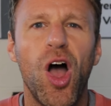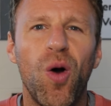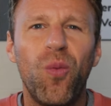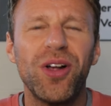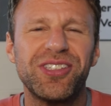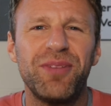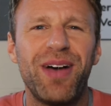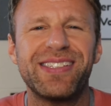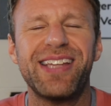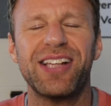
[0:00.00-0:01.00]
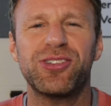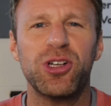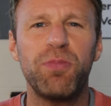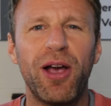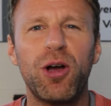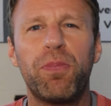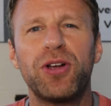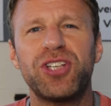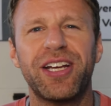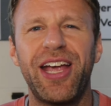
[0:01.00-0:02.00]
What's up my stars? Michael
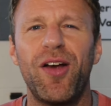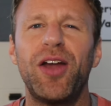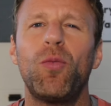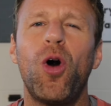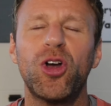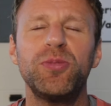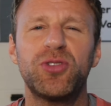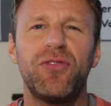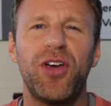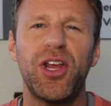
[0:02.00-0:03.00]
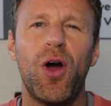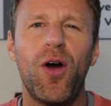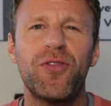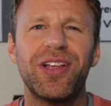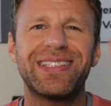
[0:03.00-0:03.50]
Porinchak here and welcome to a video over the